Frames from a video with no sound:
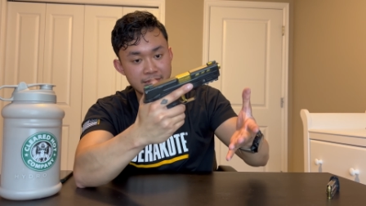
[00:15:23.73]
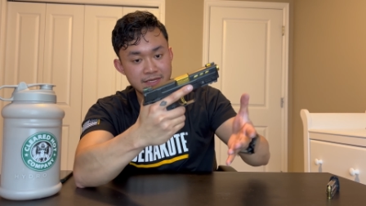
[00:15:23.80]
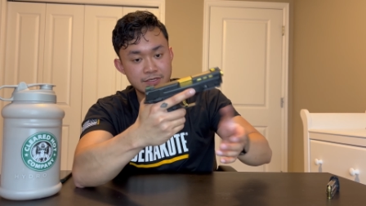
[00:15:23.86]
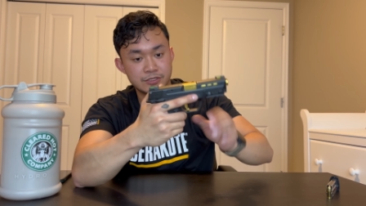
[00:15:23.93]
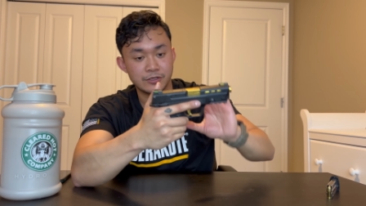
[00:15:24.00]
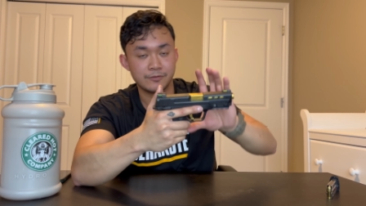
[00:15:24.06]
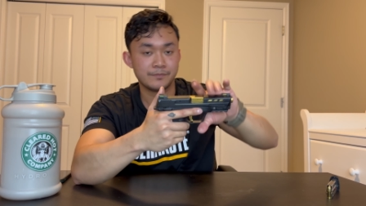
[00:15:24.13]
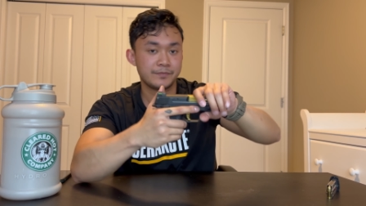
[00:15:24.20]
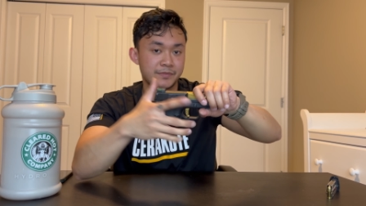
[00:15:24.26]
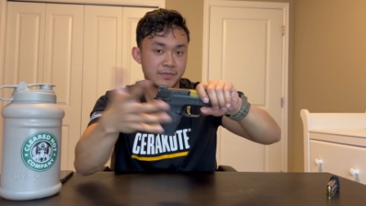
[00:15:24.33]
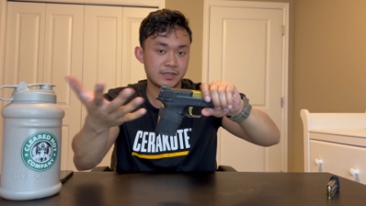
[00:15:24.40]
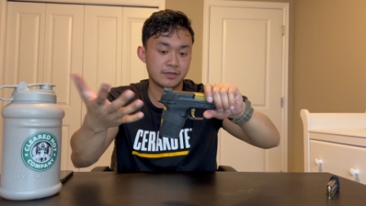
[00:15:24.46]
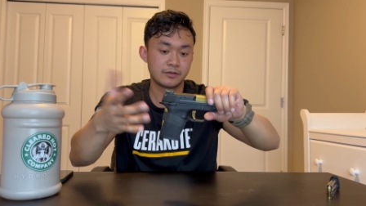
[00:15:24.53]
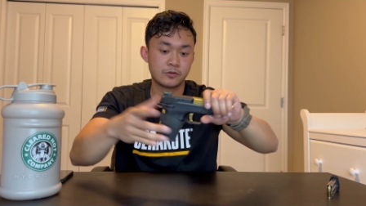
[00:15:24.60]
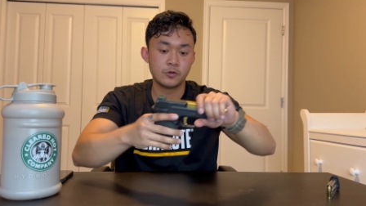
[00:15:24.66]
So
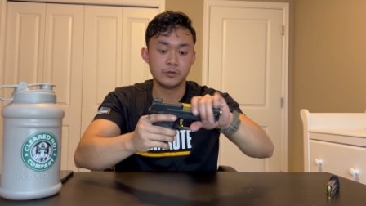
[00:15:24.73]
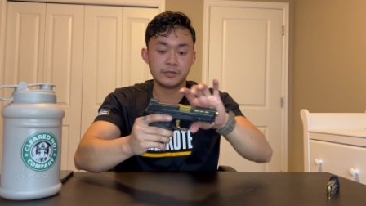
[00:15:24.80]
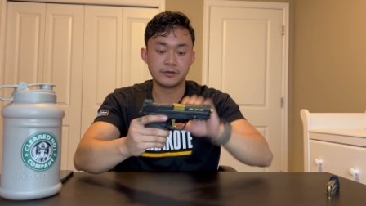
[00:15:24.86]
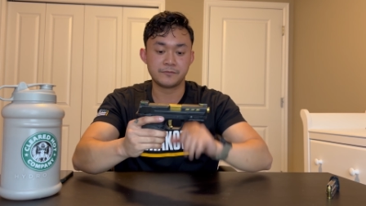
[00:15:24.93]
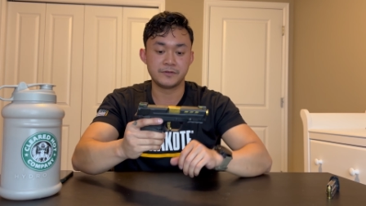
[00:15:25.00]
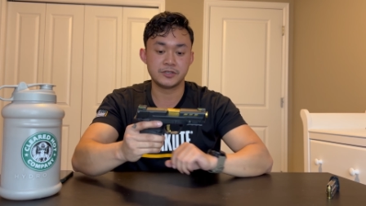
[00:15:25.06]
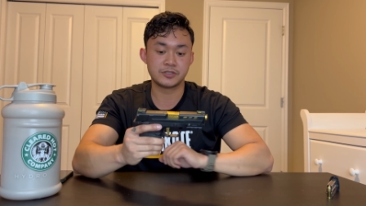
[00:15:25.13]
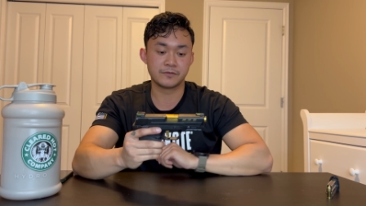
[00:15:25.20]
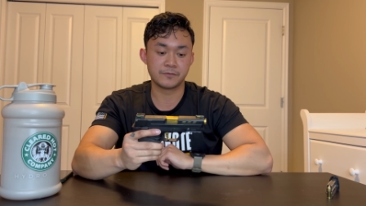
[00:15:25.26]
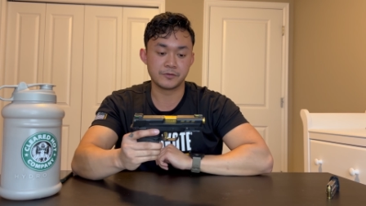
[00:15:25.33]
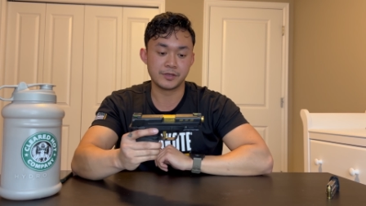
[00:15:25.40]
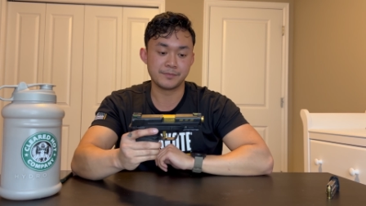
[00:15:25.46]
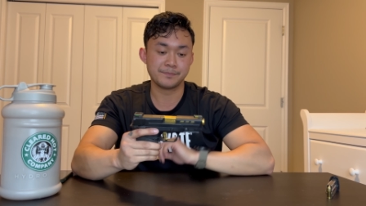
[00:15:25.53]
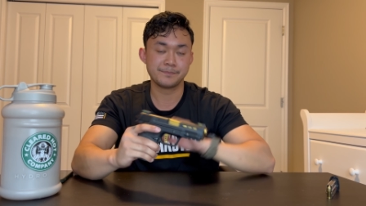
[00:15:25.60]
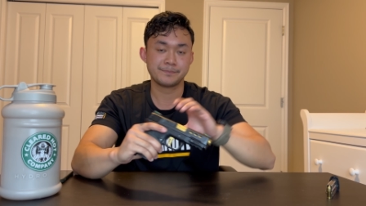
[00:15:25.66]
cool little feature for
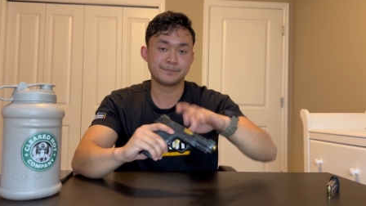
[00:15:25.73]
them.